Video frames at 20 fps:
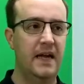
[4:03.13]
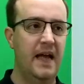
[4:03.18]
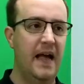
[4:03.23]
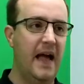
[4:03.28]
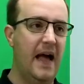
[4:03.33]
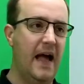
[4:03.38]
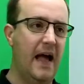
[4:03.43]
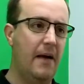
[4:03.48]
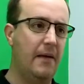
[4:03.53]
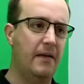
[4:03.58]

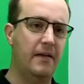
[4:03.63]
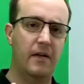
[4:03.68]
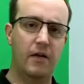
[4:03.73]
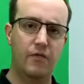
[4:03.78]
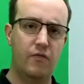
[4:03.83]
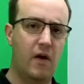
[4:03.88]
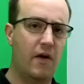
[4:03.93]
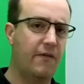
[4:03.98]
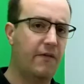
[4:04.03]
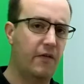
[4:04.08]
and a
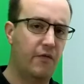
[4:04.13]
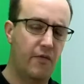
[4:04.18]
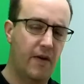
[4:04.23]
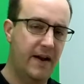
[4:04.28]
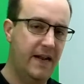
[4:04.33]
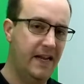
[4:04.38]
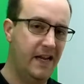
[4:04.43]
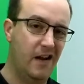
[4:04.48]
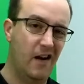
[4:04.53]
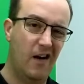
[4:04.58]
rough and
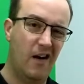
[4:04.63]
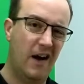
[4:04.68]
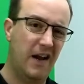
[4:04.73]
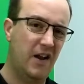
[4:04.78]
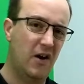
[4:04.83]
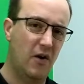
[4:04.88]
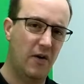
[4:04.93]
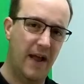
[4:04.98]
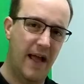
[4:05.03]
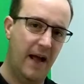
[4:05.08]
ready guide
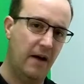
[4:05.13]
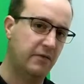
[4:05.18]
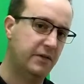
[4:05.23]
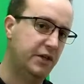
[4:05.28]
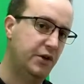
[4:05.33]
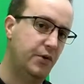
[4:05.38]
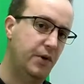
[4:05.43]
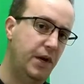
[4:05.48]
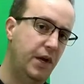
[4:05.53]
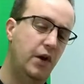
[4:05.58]
on how to
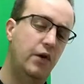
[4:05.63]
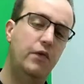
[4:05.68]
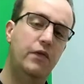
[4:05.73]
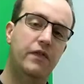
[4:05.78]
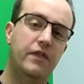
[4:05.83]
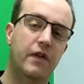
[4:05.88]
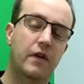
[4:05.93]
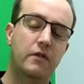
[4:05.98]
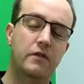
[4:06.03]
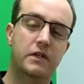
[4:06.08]
use
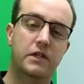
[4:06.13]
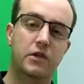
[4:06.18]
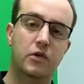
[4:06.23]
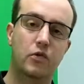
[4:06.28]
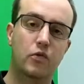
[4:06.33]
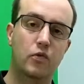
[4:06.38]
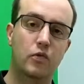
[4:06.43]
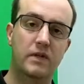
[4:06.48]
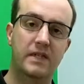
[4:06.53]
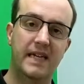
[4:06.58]
those
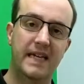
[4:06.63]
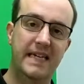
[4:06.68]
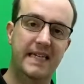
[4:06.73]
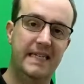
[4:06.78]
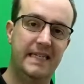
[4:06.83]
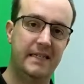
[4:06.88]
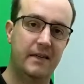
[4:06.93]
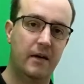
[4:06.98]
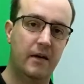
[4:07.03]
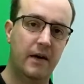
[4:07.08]
tools
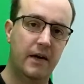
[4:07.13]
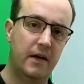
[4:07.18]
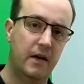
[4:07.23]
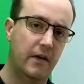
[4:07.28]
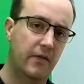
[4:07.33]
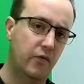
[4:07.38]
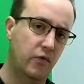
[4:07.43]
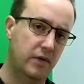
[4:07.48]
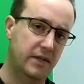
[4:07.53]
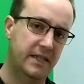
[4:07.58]
inside of
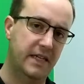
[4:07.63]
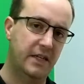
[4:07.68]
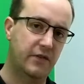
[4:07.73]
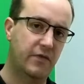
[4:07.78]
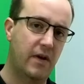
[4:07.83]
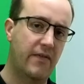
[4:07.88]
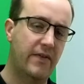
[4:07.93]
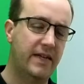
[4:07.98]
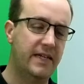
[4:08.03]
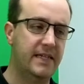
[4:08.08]
Autodesk
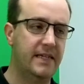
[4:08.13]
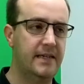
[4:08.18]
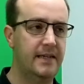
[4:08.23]
Revit.